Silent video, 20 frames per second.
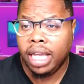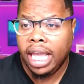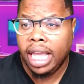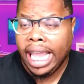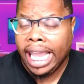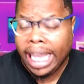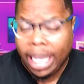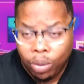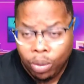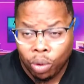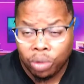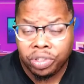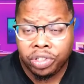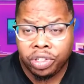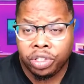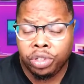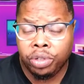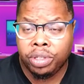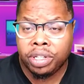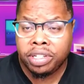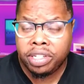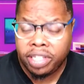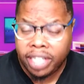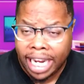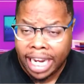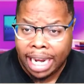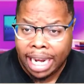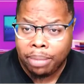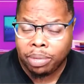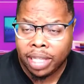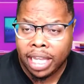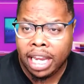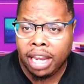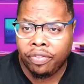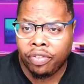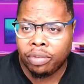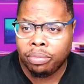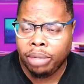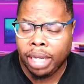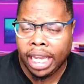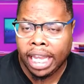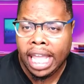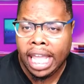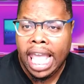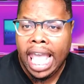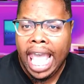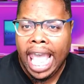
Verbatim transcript: He wants to do the same thing for me.